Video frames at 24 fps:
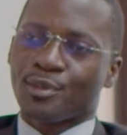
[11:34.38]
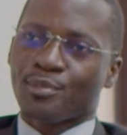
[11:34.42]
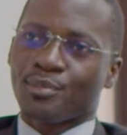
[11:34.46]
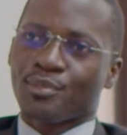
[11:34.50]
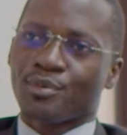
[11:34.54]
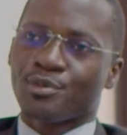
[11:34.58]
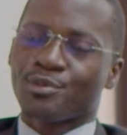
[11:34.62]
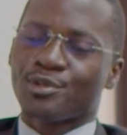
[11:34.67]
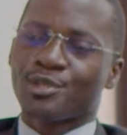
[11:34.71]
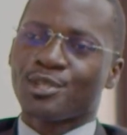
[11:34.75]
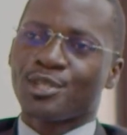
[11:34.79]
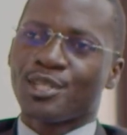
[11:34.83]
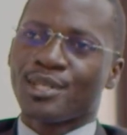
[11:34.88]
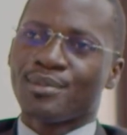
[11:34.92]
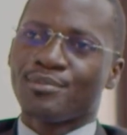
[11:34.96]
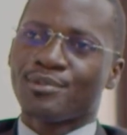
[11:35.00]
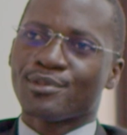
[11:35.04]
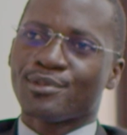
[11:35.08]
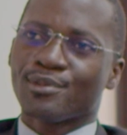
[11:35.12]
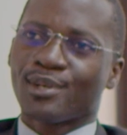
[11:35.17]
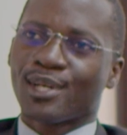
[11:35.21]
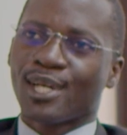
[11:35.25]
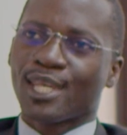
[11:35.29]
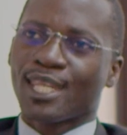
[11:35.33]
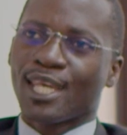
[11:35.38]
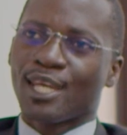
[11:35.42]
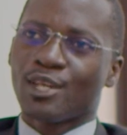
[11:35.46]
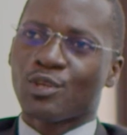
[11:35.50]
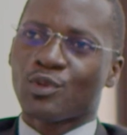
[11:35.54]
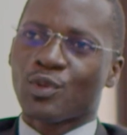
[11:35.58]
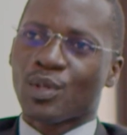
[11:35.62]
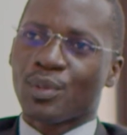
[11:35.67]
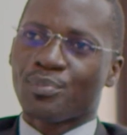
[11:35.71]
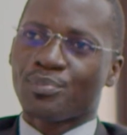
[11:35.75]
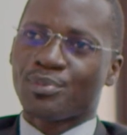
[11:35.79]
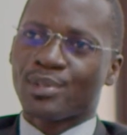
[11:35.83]
put them together
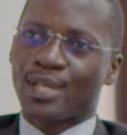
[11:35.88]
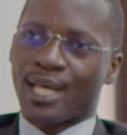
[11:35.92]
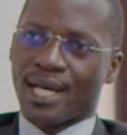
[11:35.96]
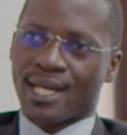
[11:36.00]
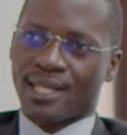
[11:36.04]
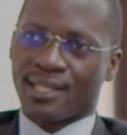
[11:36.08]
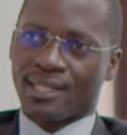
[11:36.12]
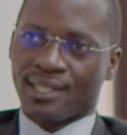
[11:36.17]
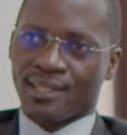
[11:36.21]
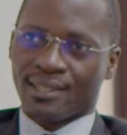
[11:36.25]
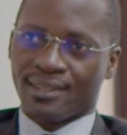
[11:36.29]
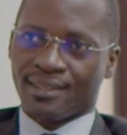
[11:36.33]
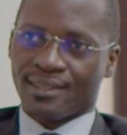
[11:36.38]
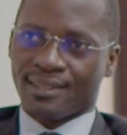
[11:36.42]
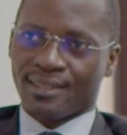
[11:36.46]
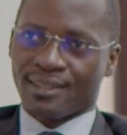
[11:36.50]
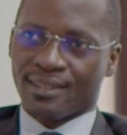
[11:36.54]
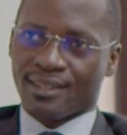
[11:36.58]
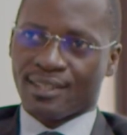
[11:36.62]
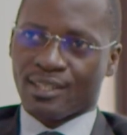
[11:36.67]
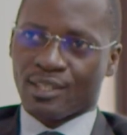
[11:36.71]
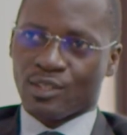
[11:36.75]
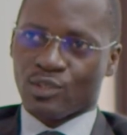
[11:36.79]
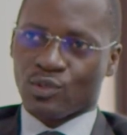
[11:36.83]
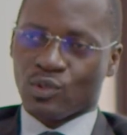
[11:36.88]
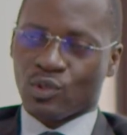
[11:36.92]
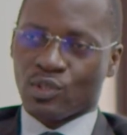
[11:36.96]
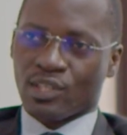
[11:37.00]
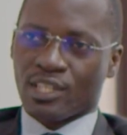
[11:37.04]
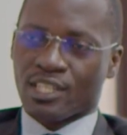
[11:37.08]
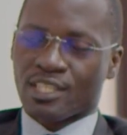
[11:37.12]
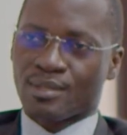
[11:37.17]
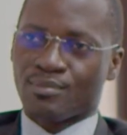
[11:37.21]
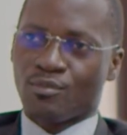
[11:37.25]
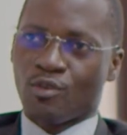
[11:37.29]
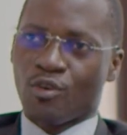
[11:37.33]
into a plan. So
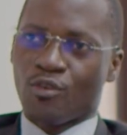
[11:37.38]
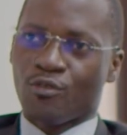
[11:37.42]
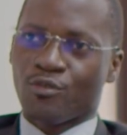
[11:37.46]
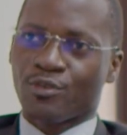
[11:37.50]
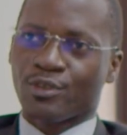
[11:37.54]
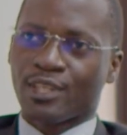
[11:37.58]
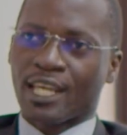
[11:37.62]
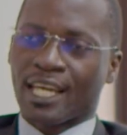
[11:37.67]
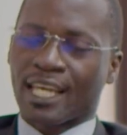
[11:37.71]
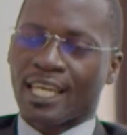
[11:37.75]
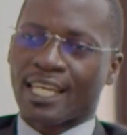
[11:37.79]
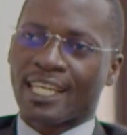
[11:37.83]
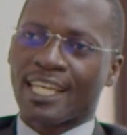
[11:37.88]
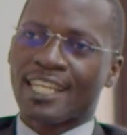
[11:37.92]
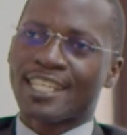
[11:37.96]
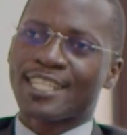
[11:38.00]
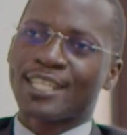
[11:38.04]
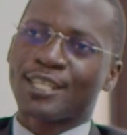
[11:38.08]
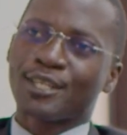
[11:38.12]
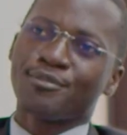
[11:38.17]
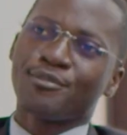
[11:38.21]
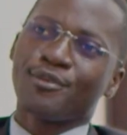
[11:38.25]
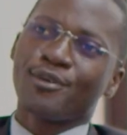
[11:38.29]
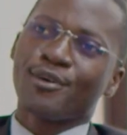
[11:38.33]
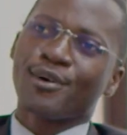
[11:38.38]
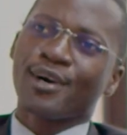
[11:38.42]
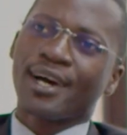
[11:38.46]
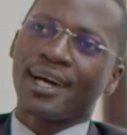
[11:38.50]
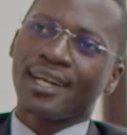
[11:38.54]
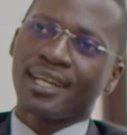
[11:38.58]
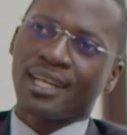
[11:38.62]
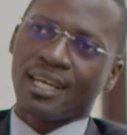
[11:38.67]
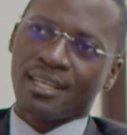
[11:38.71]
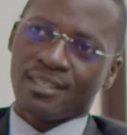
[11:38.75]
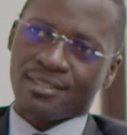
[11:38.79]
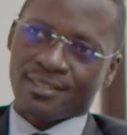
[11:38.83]
it's more like getting more
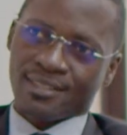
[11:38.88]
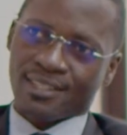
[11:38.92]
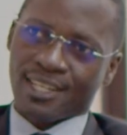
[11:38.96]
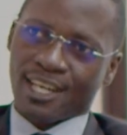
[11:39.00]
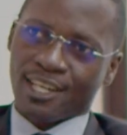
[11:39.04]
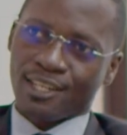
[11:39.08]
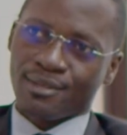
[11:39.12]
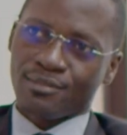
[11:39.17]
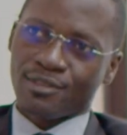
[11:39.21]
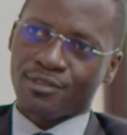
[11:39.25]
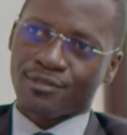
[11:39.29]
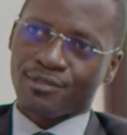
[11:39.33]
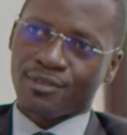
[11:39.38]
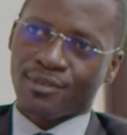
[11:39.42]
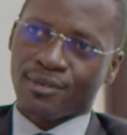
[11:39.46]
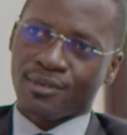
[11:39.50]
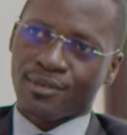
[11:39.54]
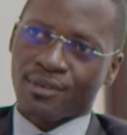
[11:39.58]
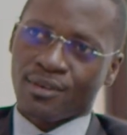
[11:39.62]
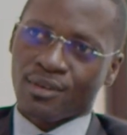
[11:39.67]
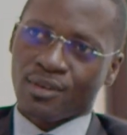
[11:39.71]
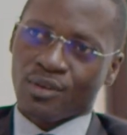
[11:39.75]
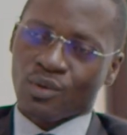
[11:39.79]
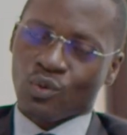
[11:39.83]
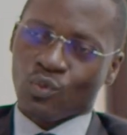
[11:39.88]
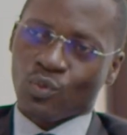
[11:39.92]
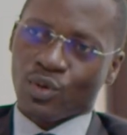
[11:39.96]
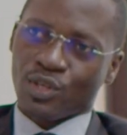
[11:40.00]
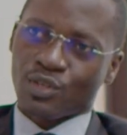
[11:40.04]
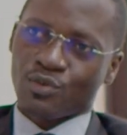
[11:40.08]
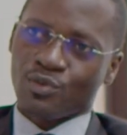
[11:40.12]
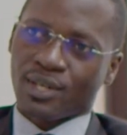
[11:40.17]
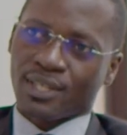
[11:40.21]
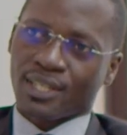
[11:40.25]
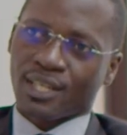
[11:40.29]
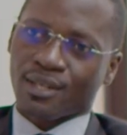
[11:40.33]
organized than before when
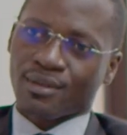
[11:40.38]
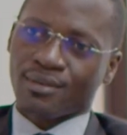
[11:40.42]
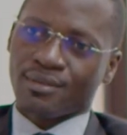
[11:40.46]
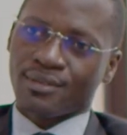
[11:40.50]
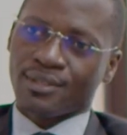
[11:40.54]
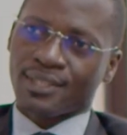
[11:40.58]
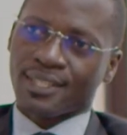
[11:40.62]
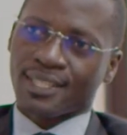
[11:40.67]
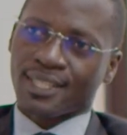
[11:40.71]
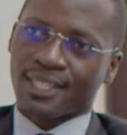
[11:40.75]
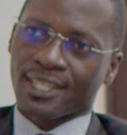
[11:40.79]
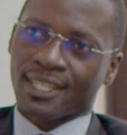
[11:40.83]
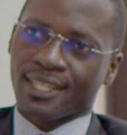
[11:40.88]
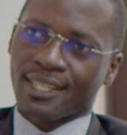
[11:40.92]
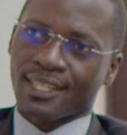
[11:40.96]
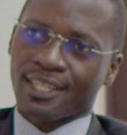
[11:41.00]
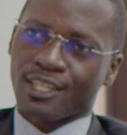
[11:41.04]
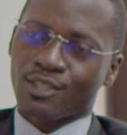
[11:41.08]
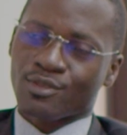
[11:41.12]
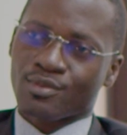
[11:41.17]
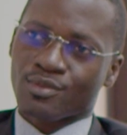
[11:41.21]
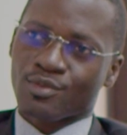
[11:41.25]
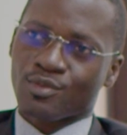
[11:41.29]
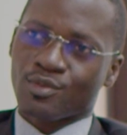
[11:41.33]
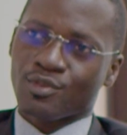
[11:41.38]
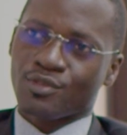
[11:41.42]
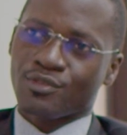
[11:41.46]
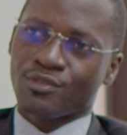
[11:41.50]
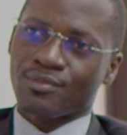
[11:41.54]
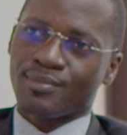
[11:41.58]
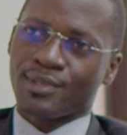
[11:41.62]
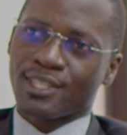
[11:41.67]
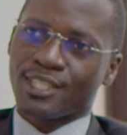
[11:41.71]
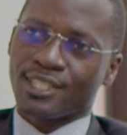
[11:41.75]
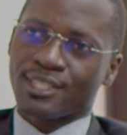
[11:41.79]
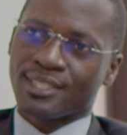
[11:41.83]
we are tackling issues with
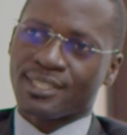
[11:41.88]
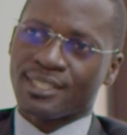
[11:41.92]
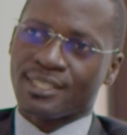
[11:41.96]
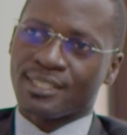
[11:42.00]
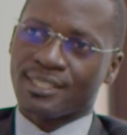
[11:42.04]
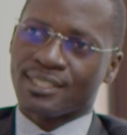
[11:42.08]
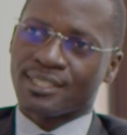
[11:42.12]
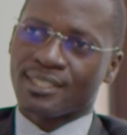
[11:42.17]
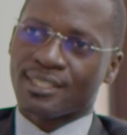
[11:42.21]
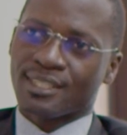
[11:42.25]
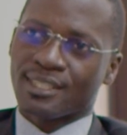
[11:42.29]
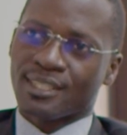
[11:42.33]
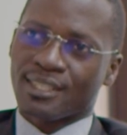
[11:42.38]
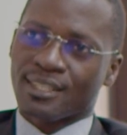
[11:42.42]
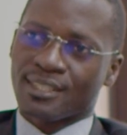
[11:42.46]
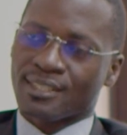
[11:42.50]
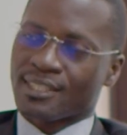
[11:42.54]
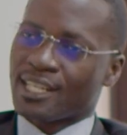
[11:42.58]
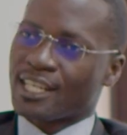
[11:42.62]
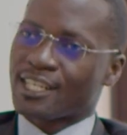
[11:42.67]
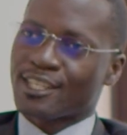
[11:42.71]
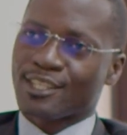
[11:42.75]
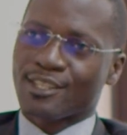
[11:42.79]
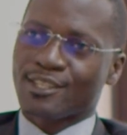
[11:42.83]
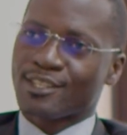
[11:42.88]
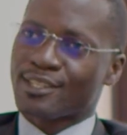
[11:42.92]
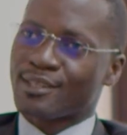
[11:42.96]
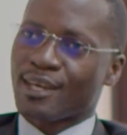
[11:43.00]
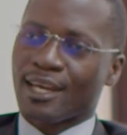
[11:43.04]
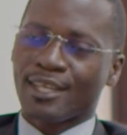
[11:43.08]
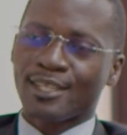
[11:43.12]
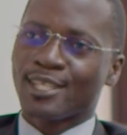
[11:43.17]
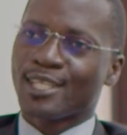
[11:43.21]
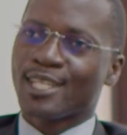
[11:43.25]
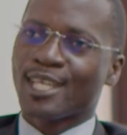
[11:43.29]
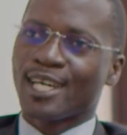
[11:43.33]
medicines. That is the
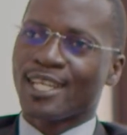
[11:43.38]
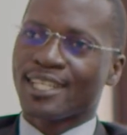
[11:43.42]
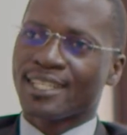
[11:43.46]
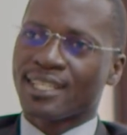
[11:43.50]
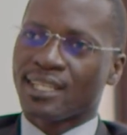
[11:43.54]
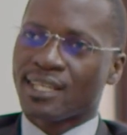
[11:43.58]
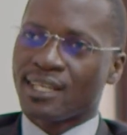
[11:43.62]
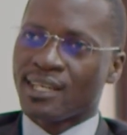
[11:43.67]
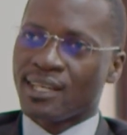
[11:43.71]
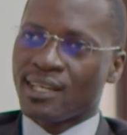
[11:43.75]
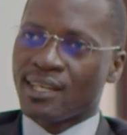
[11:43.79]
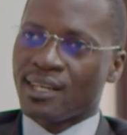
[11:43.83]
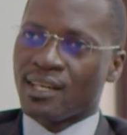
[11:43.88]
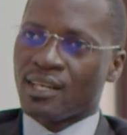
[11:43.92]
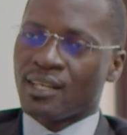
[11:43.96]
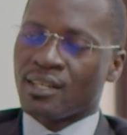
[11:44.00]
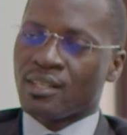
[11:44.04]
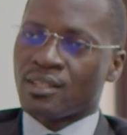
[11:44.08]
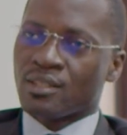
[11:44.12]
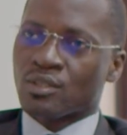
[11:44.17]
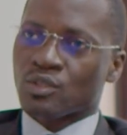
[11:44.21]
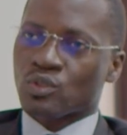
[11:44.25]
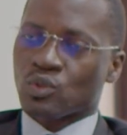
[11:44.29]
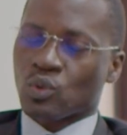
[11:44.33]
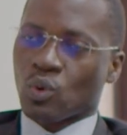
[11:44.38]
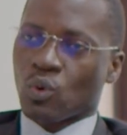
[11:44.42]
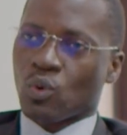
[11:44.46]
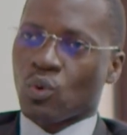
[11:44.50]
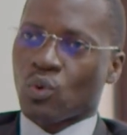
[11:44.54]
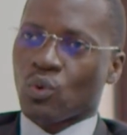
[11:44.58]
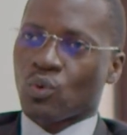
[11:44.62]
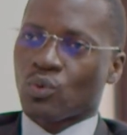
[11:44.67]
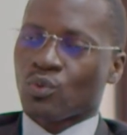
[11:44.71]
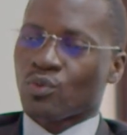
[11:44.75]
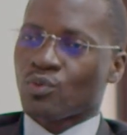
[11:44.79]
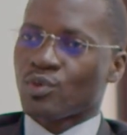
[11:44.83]
idea.
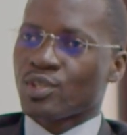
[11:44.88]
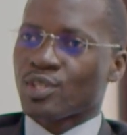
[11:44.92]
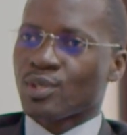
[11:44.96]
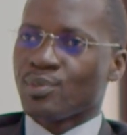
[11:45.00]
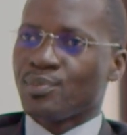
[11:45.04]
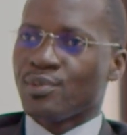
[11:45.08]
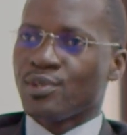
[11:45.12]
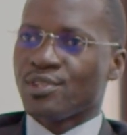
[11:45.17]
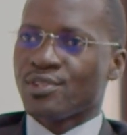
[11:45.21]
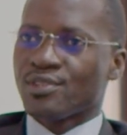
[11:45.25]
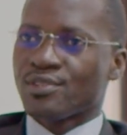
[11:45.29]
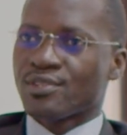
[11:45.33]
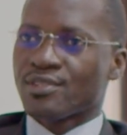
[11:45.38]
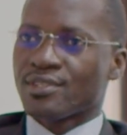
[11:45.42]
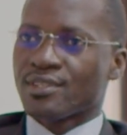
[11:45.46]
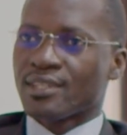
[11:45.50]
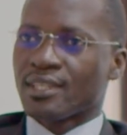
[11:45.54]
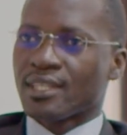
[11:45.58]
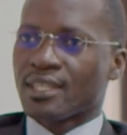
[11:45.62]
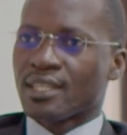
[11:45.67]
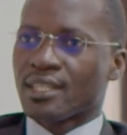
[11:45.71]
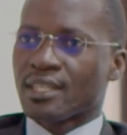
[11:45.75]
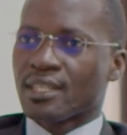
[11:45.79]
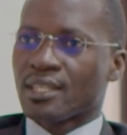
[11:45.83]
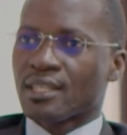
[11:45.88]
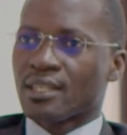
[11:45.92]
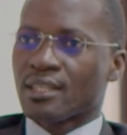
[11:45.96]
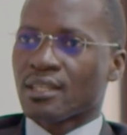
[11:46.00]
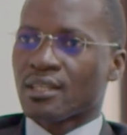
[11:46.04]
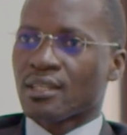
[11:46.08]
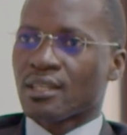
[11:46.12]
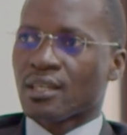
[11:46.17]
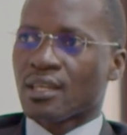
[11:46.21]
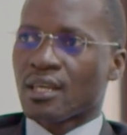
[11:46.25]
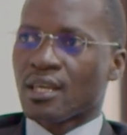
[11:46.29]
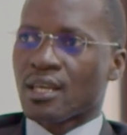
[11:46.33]
So which means the
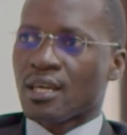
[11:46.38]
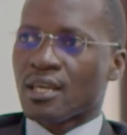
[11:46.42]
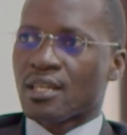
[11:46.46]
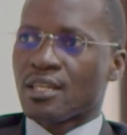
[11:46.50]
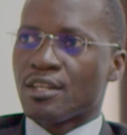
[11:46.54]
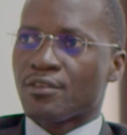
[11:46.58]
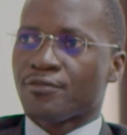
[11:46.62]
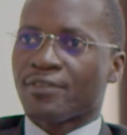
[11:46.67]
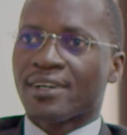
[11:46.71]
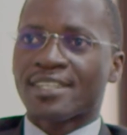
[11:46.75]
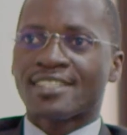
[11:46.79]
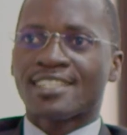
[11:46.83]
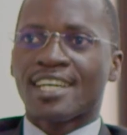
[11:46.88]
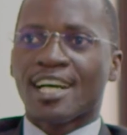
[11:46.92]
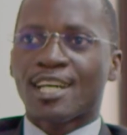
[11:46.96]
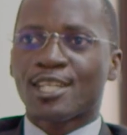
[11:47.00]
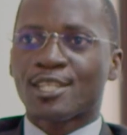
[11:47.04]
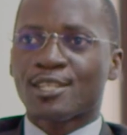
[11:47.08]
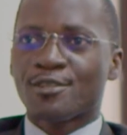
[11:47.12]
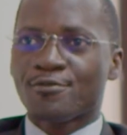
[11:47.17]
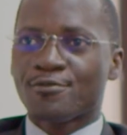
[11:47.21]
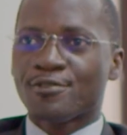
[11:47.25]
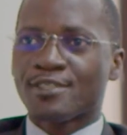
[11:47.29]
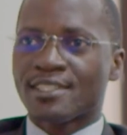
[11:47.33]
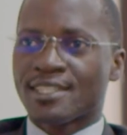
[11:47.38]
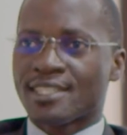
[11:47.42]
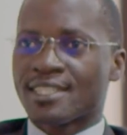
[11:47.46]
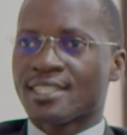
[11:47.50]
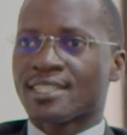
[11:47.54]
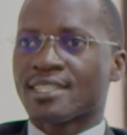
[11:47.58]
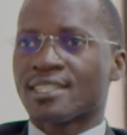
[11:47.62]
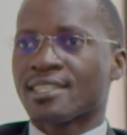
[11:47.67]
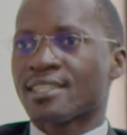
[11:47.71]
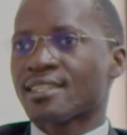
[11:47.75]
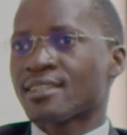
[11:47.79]
first activity,